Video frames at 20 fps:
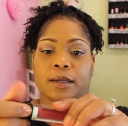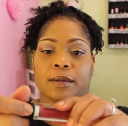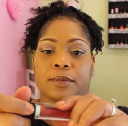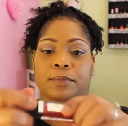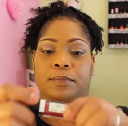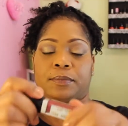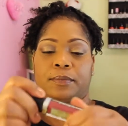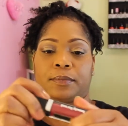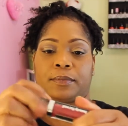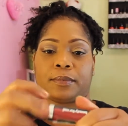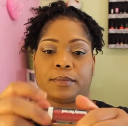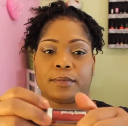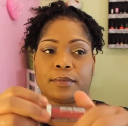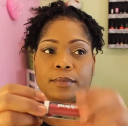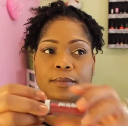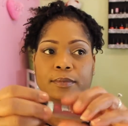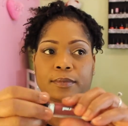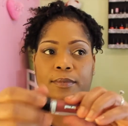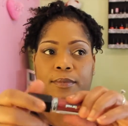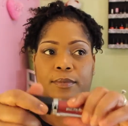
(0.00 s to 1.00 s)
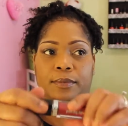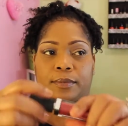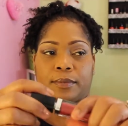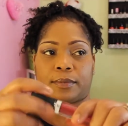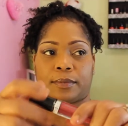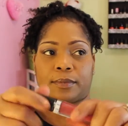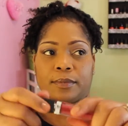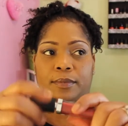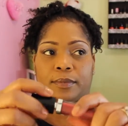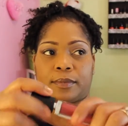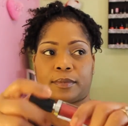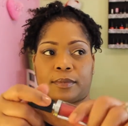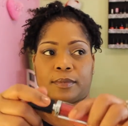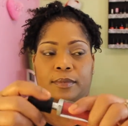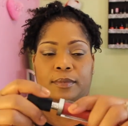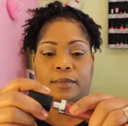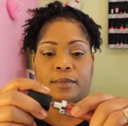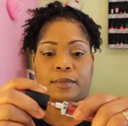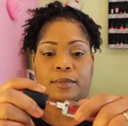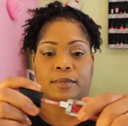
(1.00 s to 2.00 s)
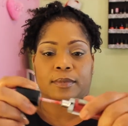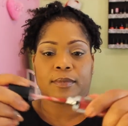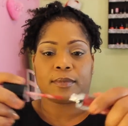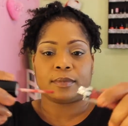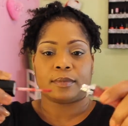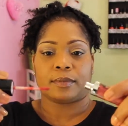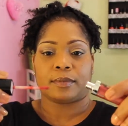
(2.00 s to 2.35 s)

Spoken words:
No one is speaking in this clip.